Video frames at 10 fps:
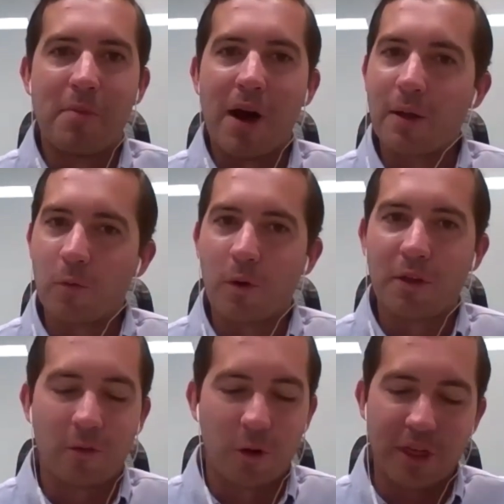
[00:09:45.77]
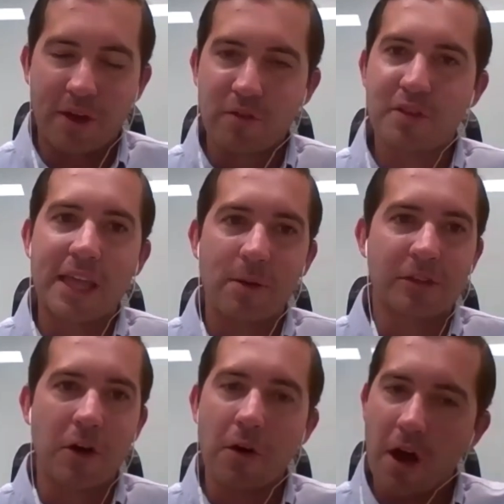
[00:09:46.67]
But with, with everything that was
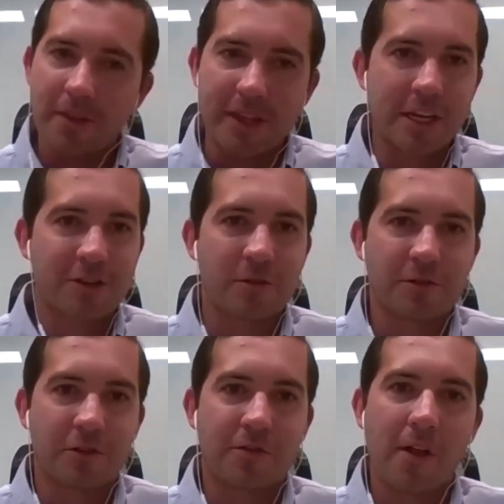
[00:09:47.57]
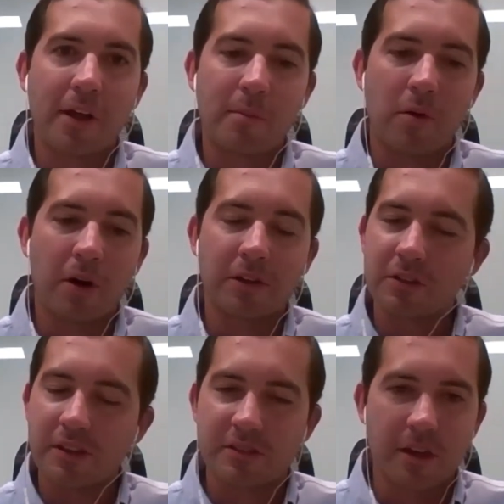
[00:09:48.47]
going on, the industry was just falling apart.
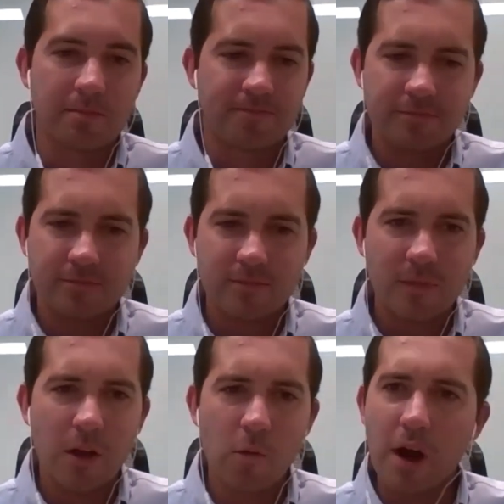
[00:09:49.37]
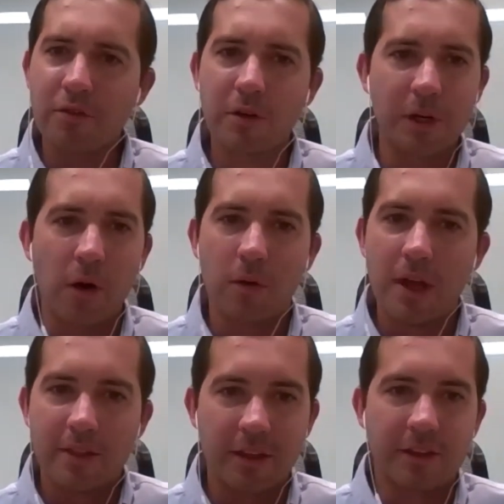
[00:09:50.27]
So they said, wherever, you know,
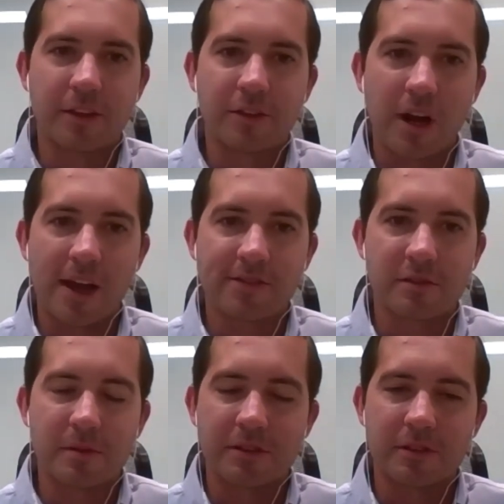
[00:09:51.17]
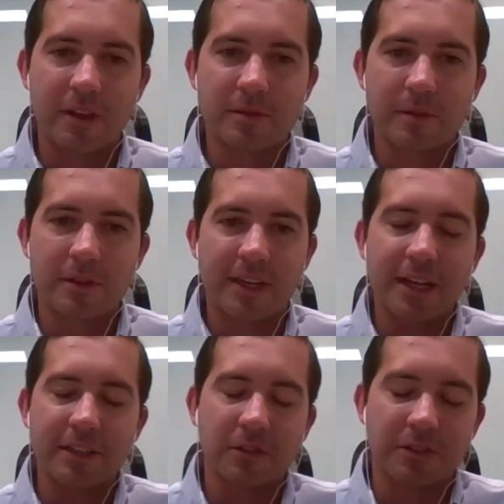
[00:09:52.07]
the, the draft has been has been
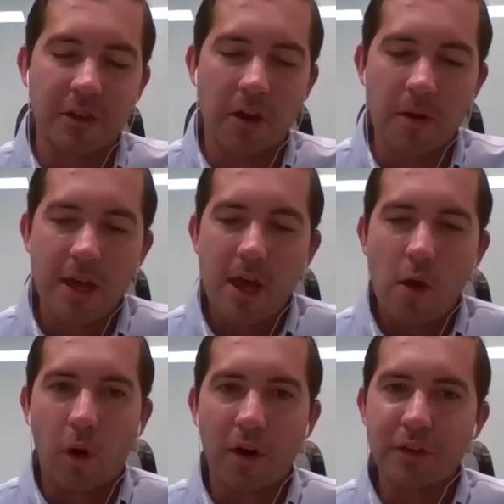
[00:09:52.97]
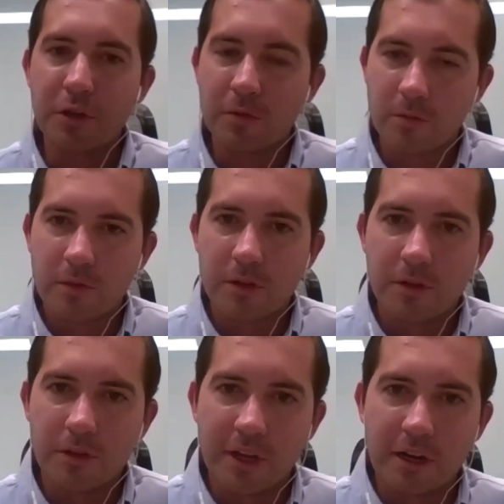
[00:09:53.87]
canceled. So wherever you mm.
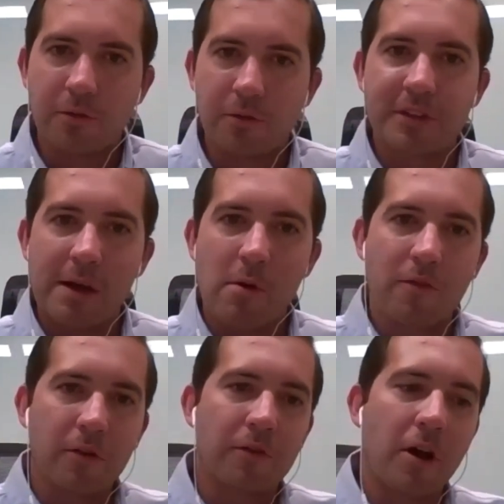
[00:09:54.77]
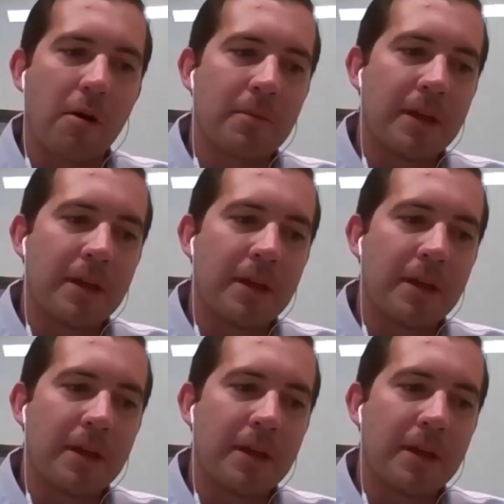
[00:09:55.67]
you get a full-time offer from,